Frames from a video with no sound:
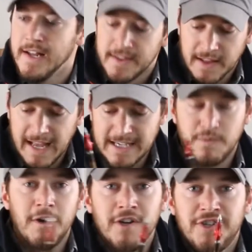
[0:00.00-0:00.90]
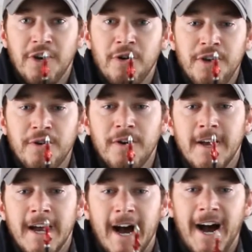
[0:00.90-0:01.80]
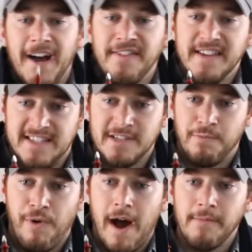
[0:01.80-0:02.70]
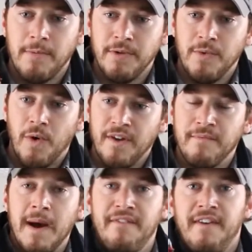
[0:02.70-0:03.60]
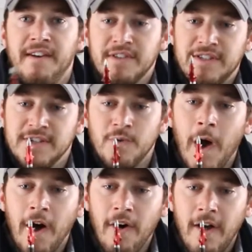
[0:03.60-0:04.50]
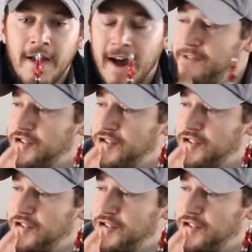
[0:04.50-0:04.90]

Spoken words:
The last one I'll show you, this is probably one of my favorites as well. I've